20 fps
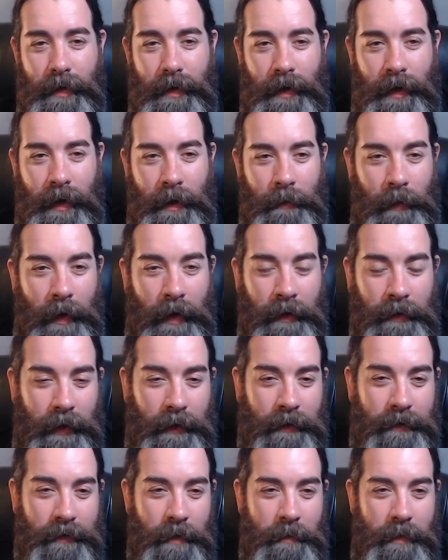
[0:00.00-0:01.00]
Well,
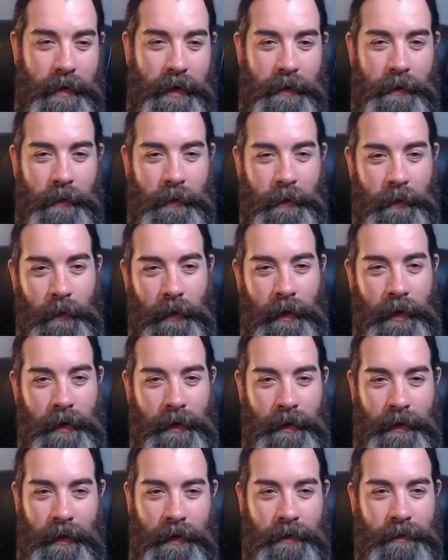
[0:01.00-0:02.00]
as somebody who
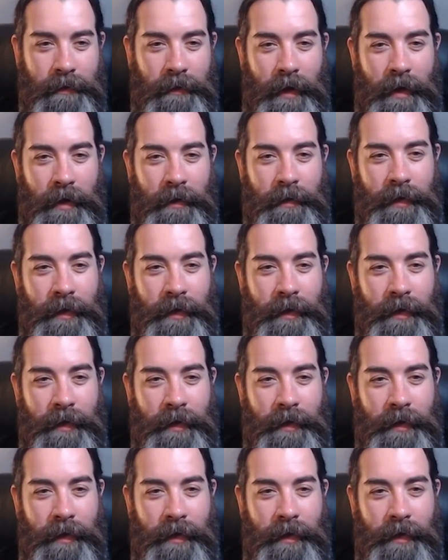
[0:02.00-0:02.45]
has a lot of